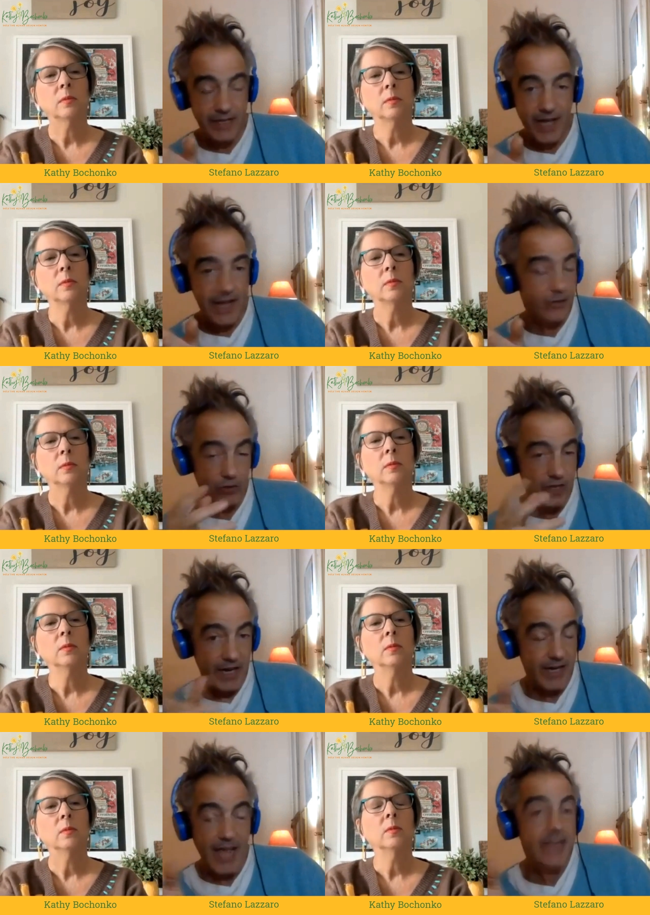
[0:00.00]
Speaker 1: at night or that I
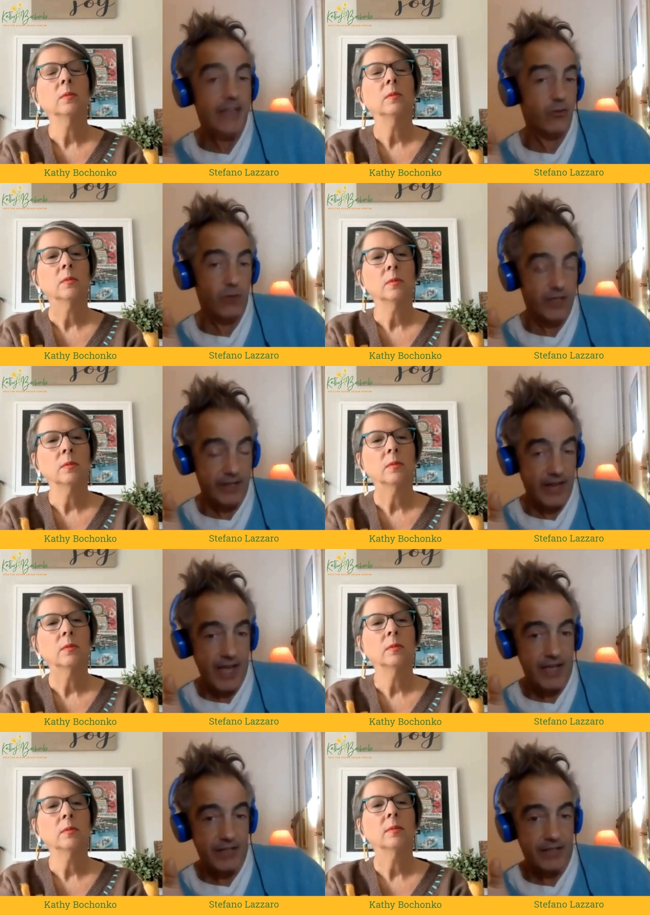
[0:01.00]
liked to eat at
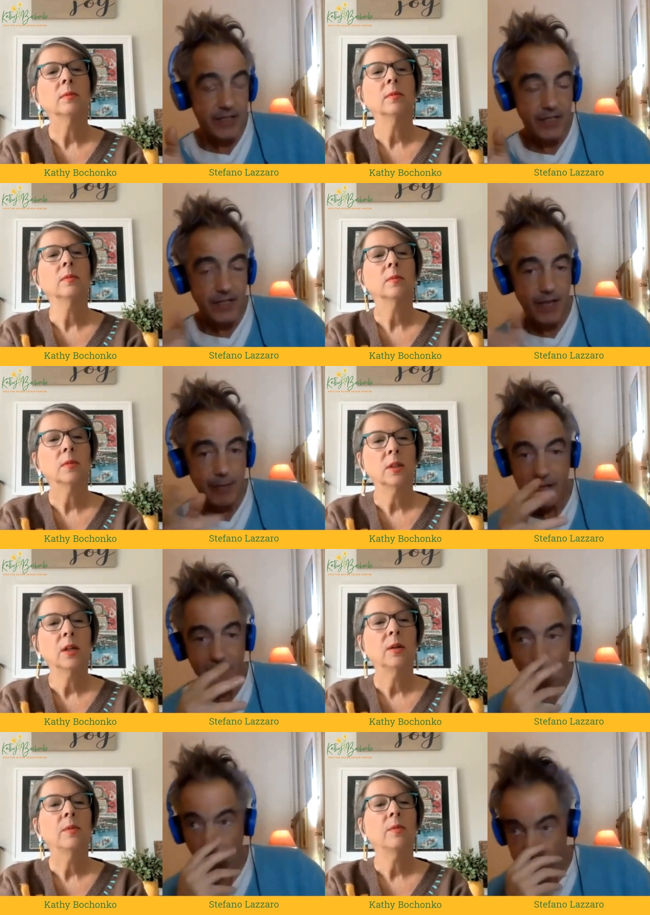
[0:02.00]
night. I mean, I've
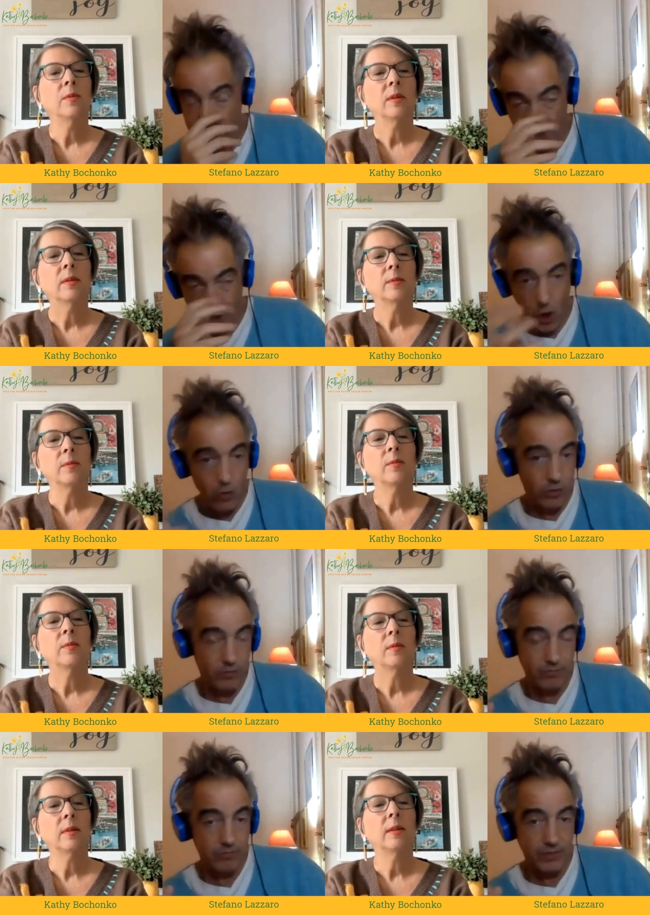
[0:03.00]
always known
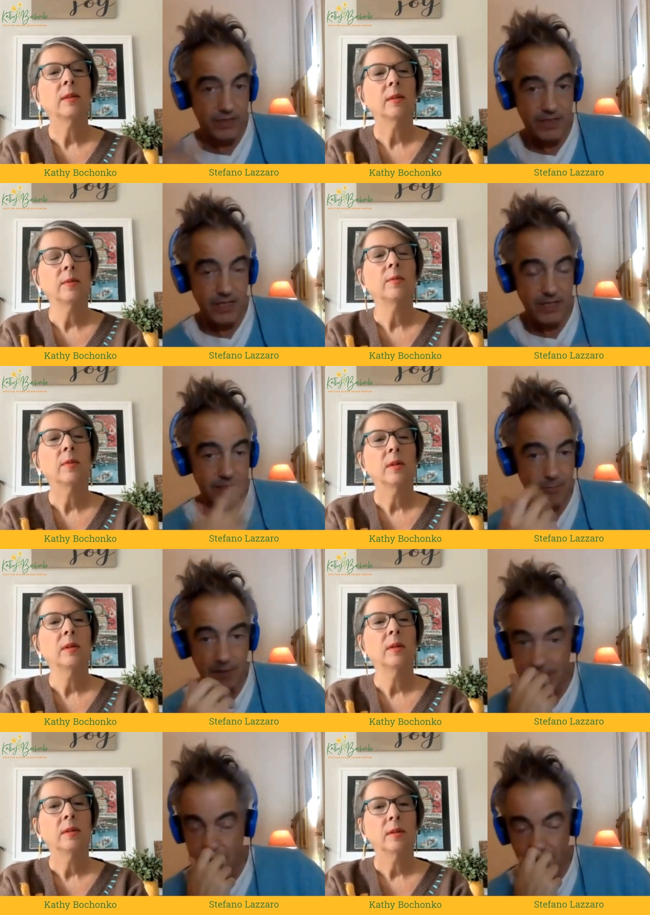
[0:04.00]
these things. I
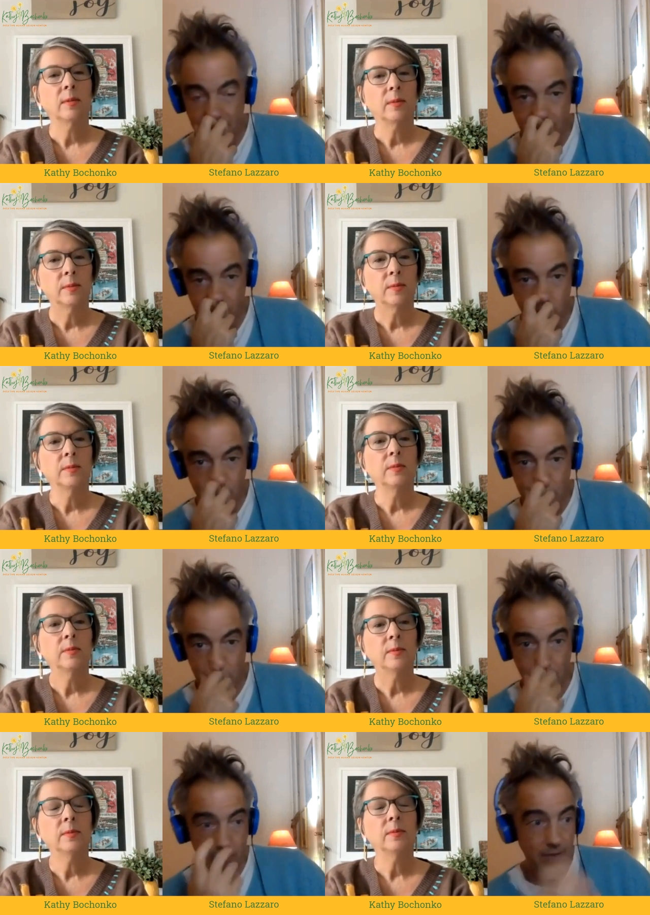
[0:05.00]
mean, my
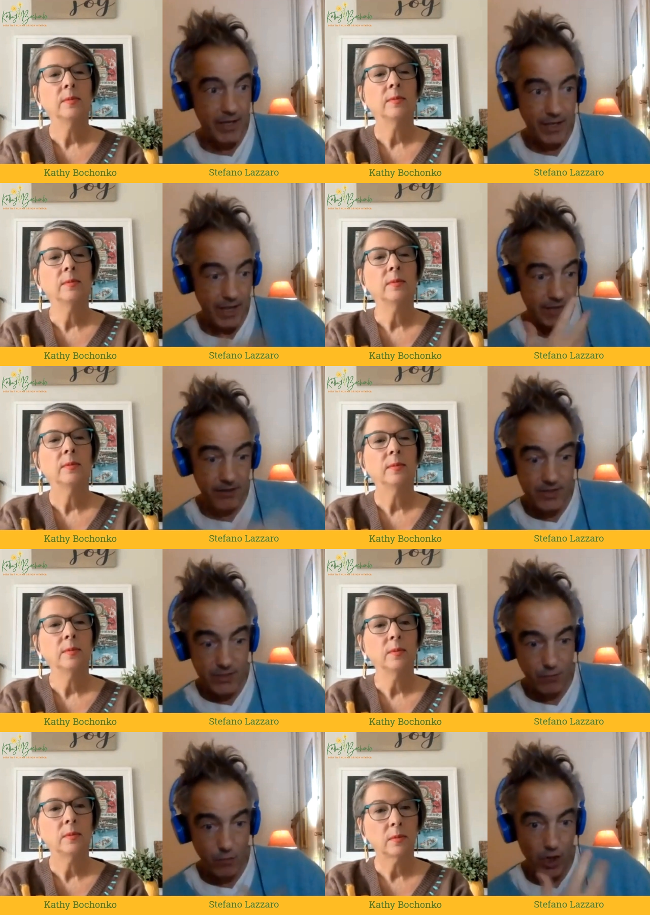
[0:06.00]
intuition, my there's a
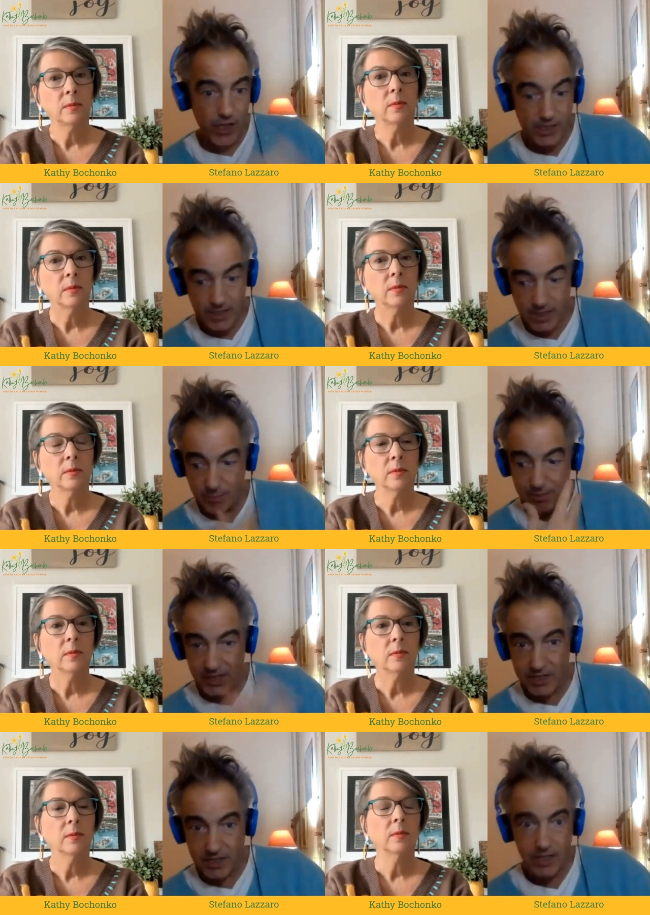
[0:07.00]
voice that
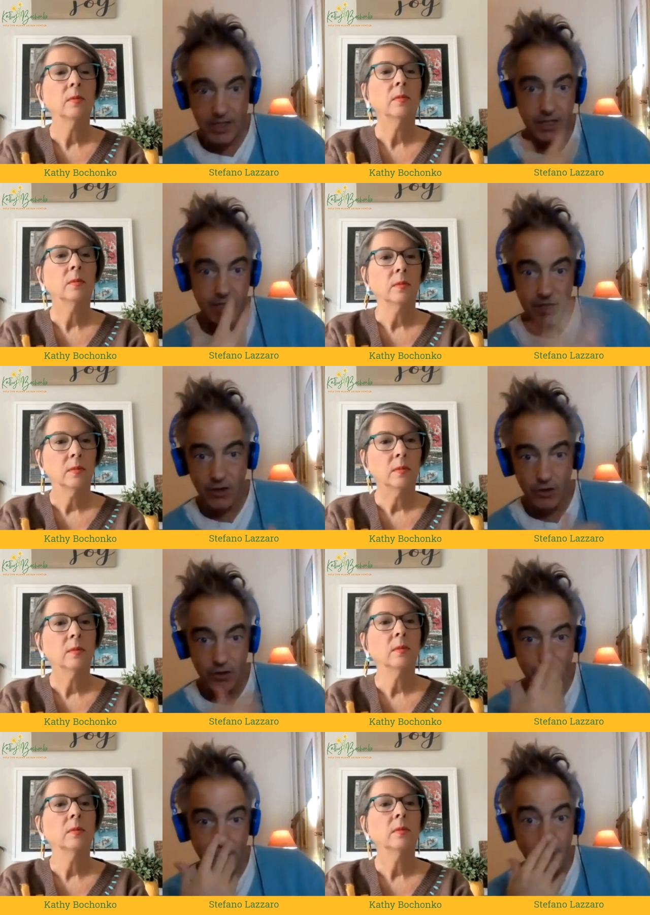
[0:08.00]
speaks, and you know the
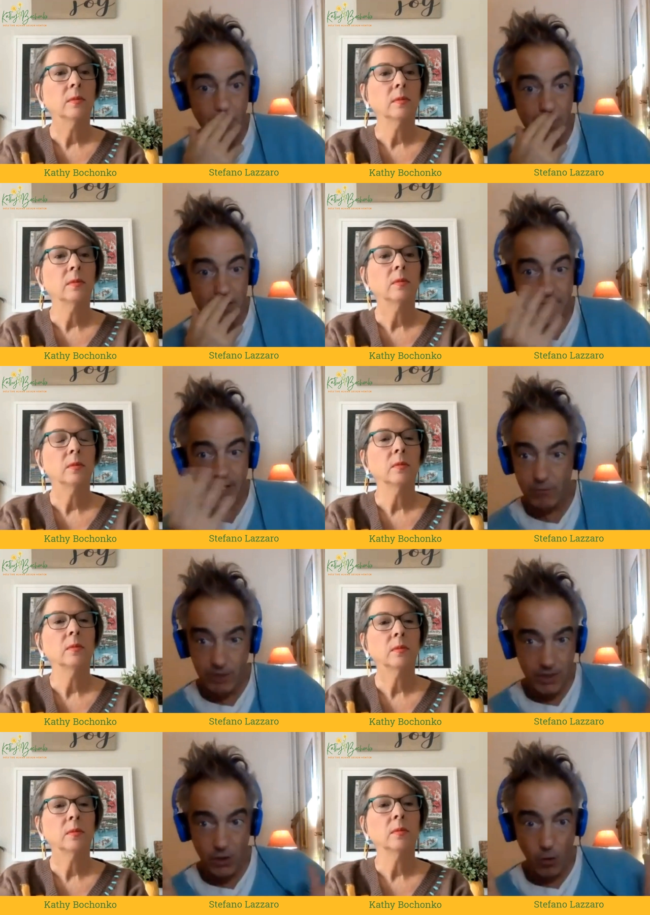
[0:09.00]
problem is that with
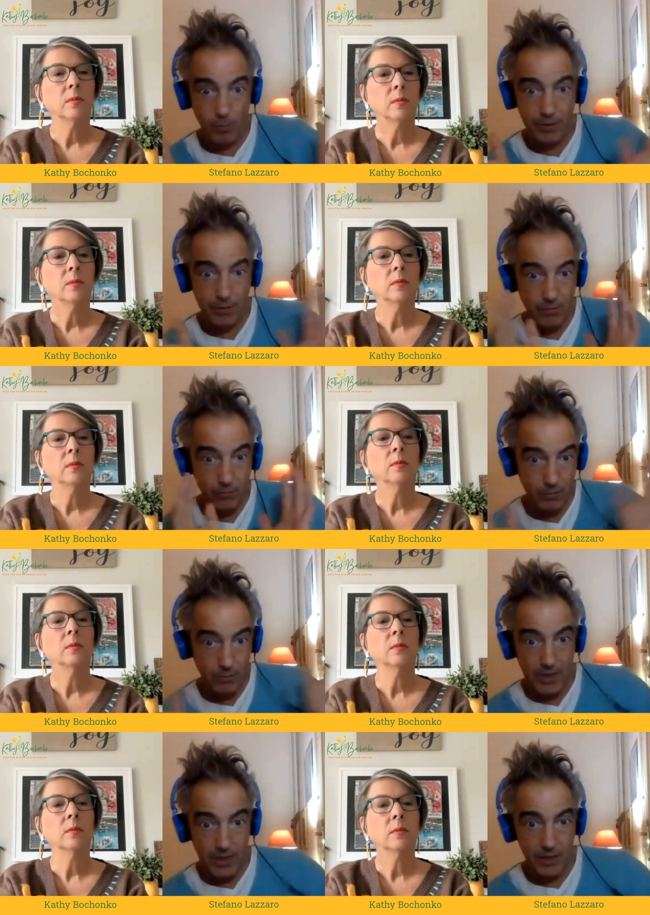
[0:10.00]
an open, when
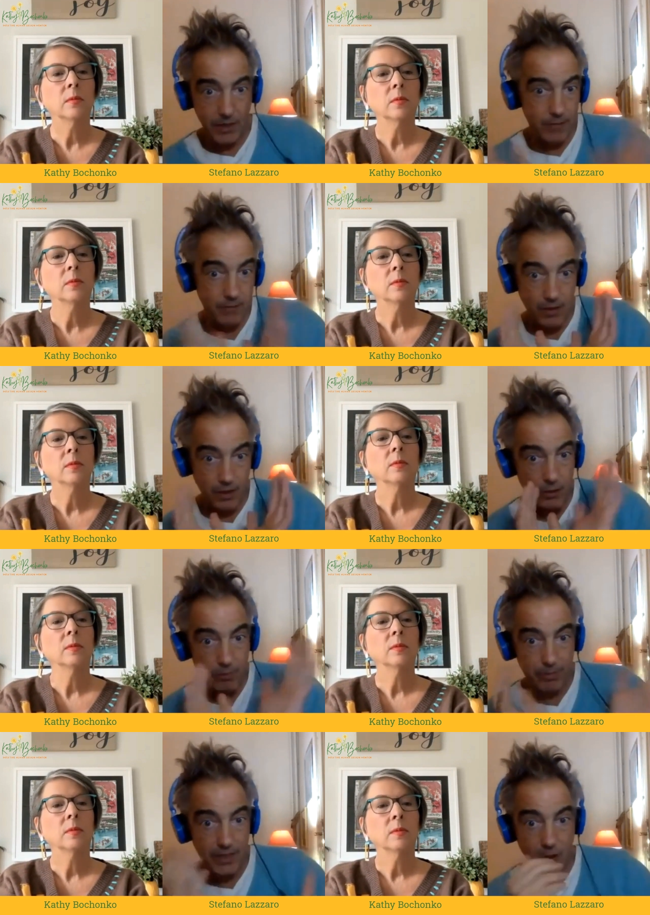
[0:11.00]
my I've got a
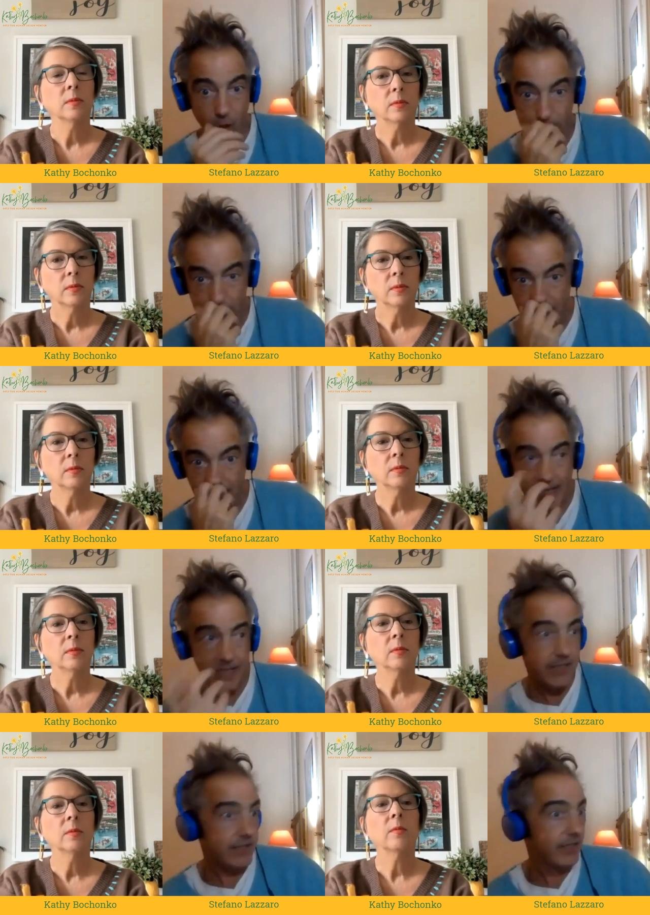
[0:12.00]
completely open
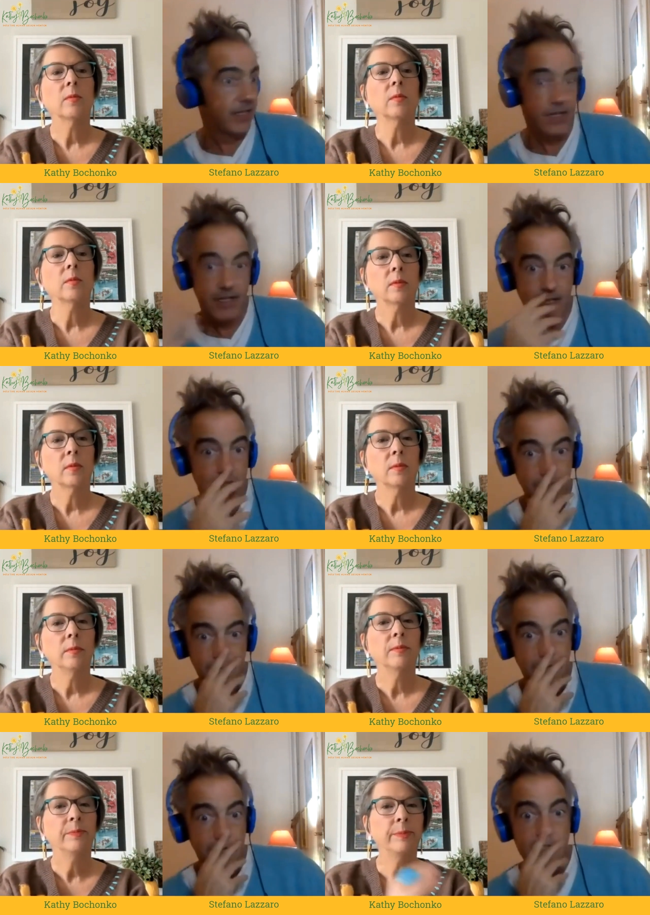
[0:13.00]
mind,
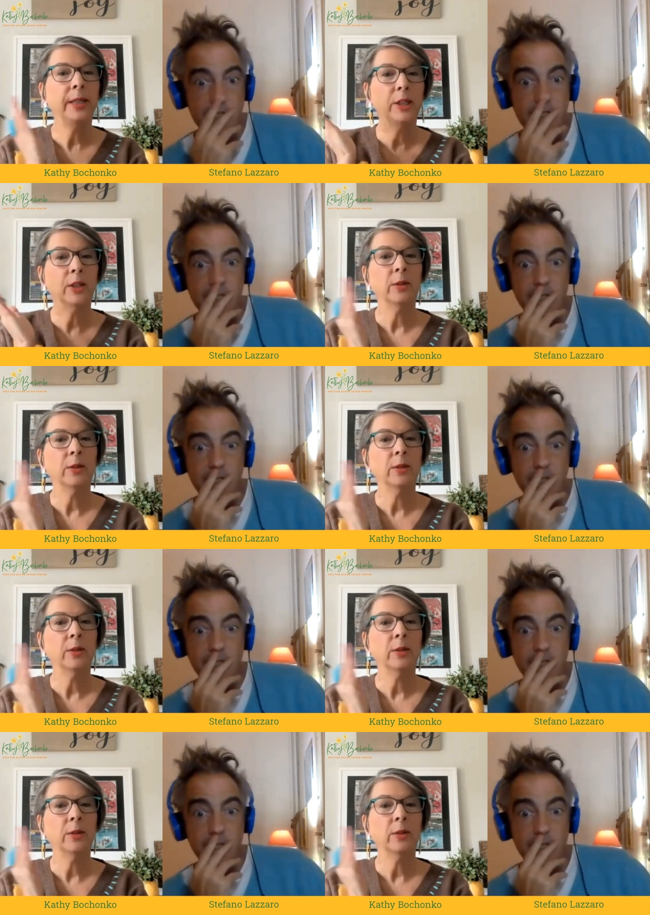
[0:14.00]
it's